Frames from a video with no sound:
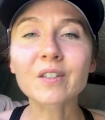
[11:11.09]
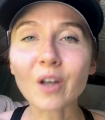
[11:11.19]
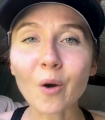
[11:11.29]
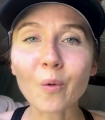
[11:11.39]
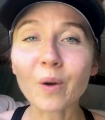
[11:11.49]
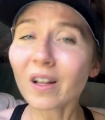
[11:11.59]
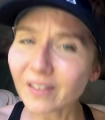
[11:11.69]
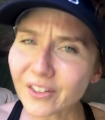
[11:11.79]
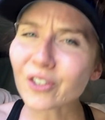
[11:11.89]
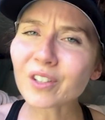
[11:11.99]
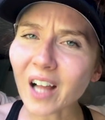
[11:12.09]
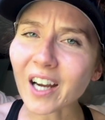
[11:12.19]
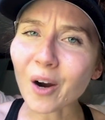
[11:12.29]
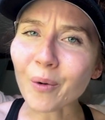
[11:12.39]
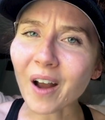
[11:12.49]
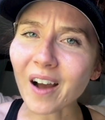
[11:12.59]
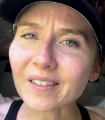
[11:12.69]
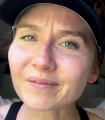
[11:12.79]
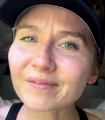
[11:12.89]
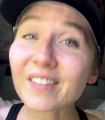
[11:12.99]
So there's a lot going
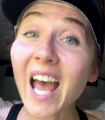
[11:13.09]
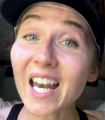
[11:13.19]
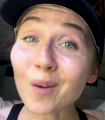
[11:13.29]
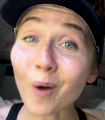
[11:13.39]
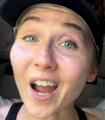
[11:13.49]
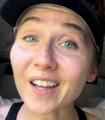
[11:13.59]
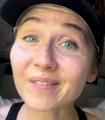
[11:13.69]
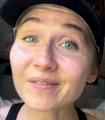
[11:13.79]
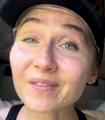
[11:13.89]
on. Anyway,